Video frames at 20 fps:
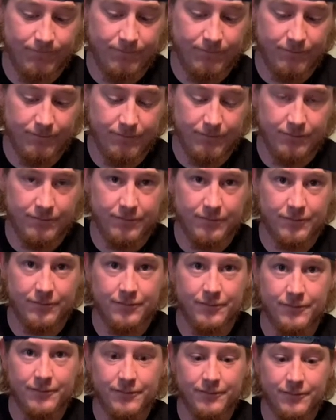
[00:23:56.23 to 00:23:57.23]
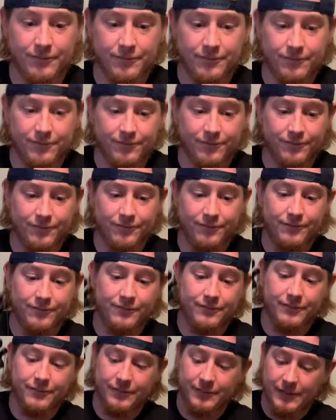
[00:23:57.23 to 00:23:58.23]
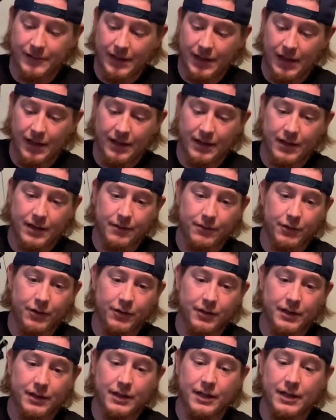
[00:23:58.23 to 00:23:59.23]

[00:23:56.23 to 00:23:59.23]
Way to go. I think I broke it, guys.